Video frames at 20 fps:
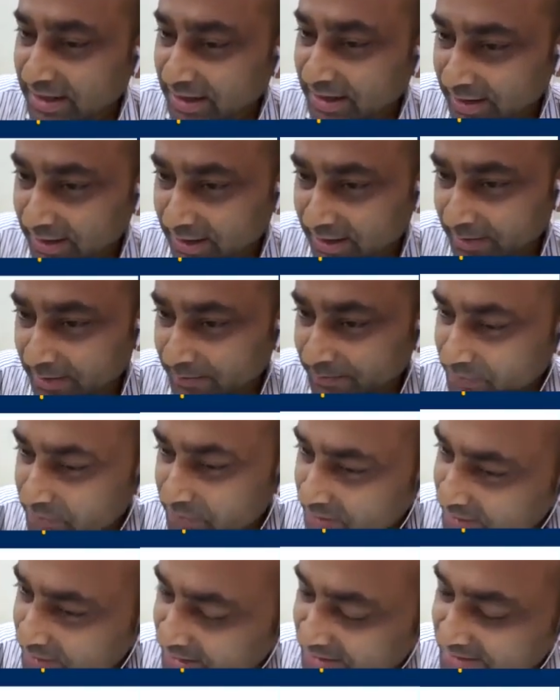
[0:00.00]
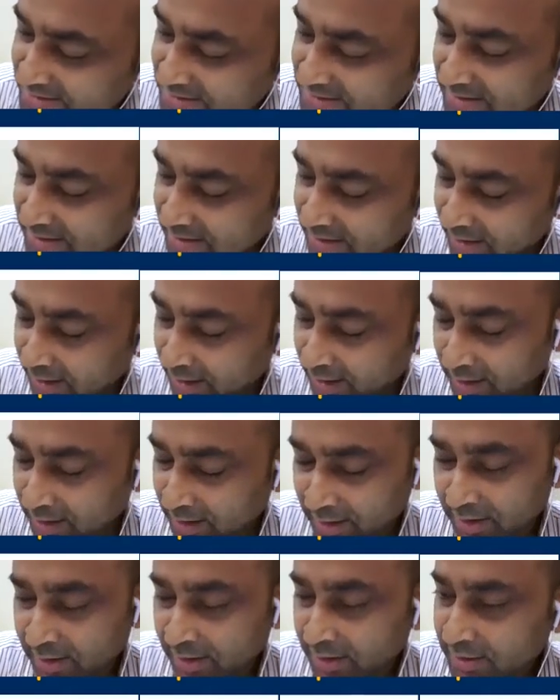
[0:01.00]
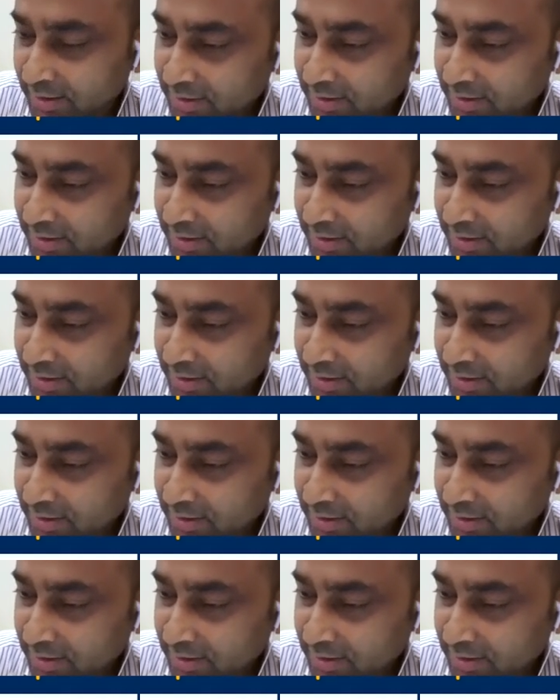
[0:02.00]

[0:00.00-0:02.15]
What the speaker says: interfacial